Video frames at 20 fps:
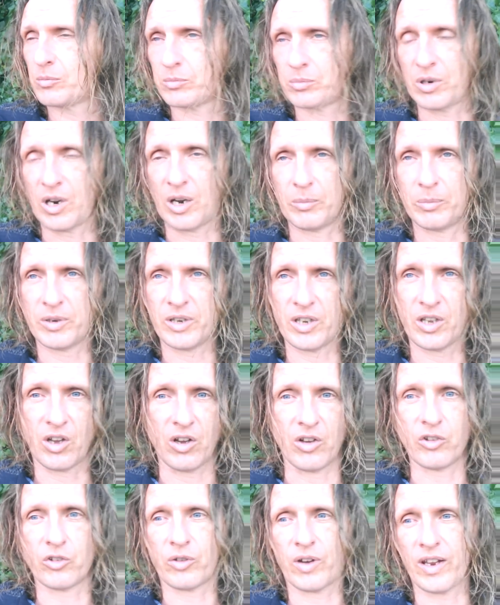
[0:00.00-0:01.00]
property,
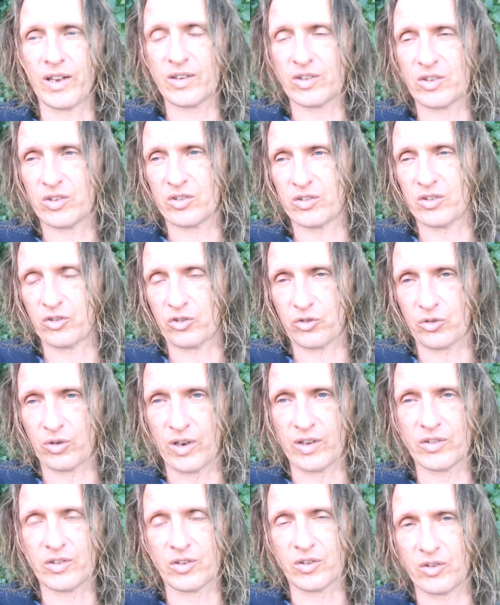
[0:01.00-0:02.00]
contracts,
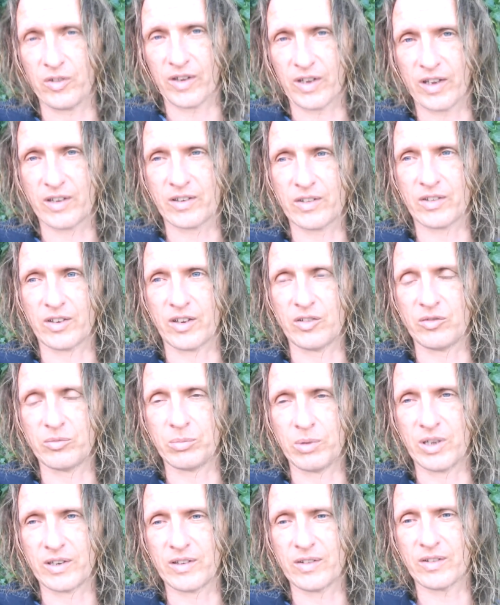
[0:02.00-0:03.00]
distrust, all that kind of stuff,
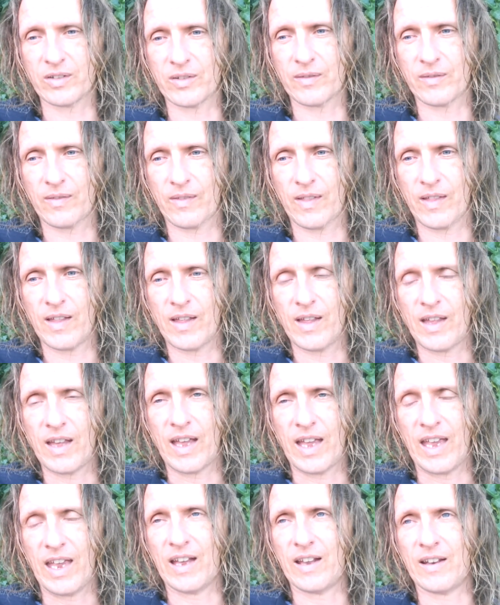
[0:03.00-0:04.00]
bodies,
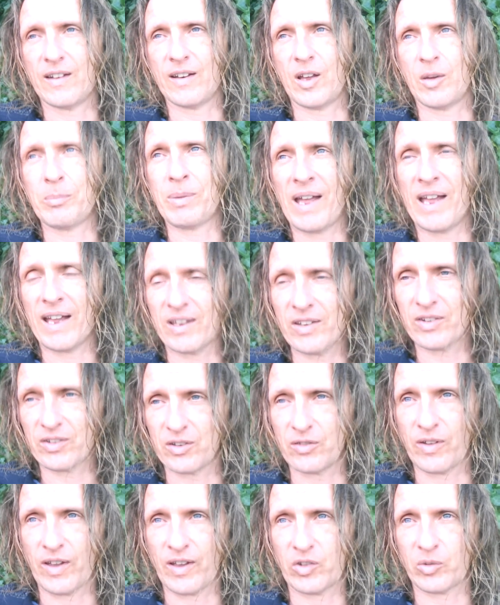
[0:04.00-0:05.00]
and a
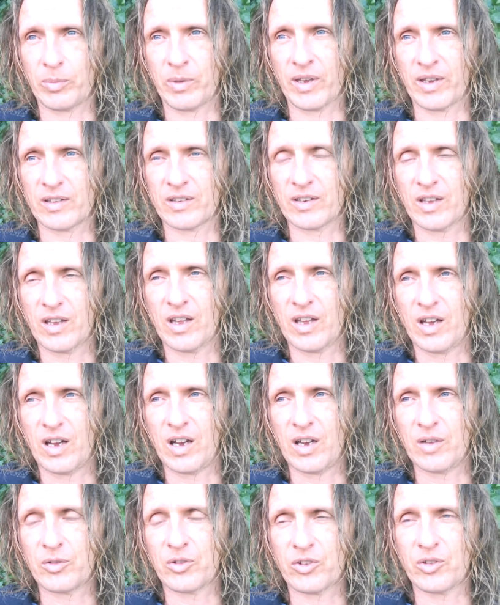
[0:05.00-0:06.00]
passive aspect
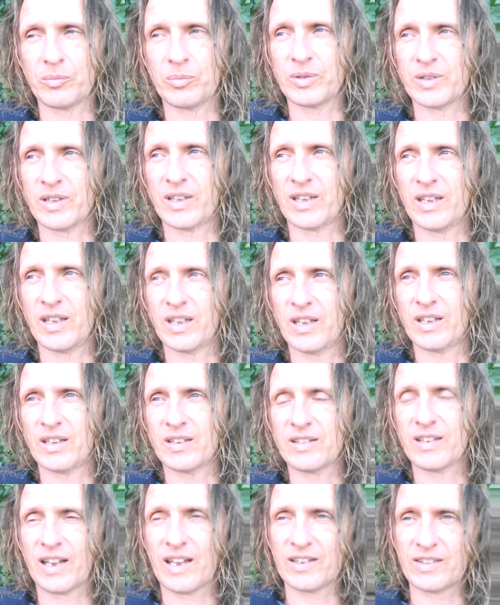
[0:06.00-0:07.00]
of simply
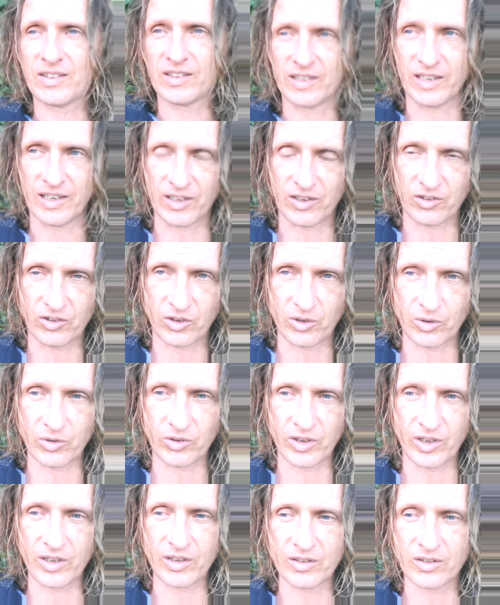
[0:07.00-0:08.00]
tacitly
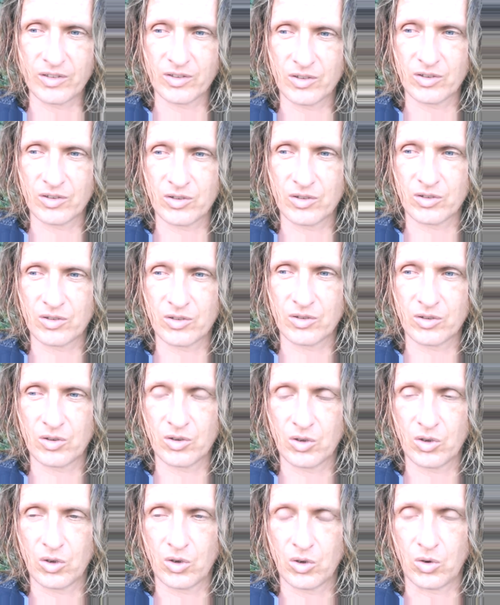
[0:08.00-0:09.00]
excusing
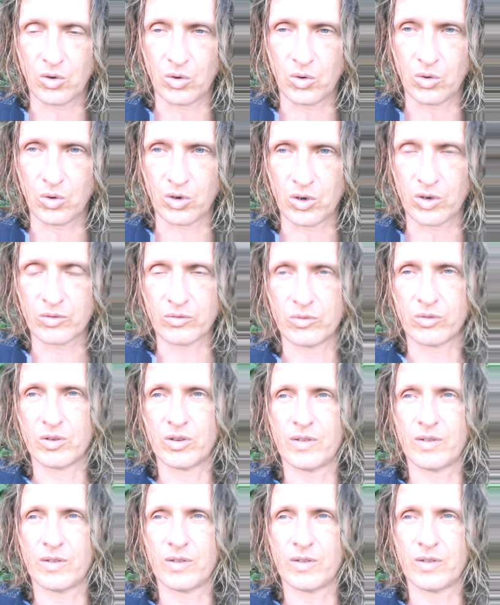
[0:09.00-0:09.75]
or